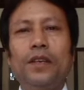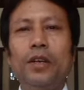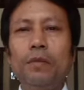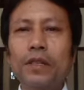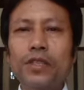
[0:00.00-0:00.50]

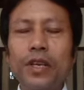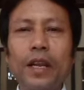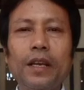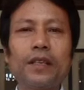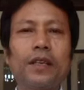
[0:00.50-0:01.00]
He must
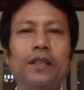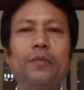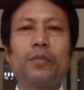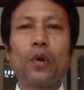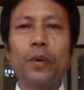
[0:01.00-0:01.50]
select the
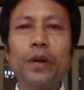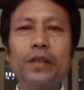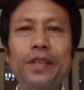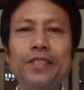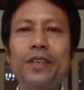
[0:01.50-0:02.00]
proper
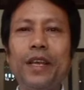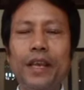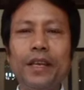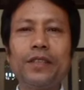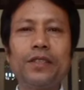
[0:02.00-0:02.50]
teaching
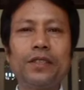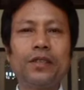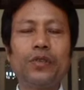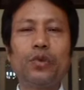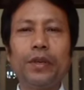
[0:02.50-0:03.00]

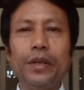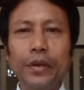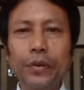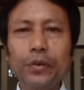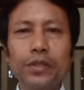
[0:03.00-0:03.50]
aids to be
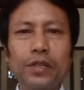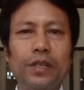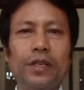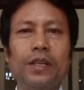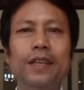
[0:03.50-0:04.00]
used
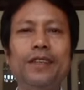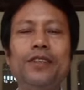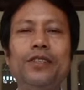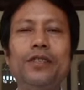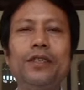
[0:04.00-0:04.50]
in
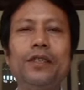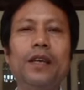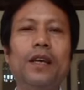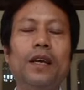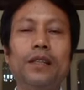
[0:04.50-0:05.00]

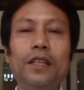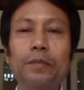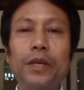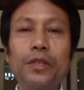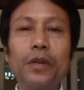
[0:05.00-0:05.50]
teaching that
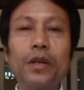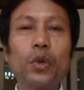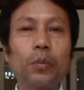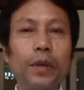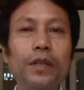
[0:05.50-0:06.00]
particular
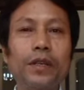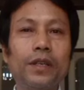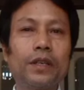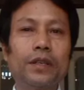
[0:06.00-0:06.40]
topic.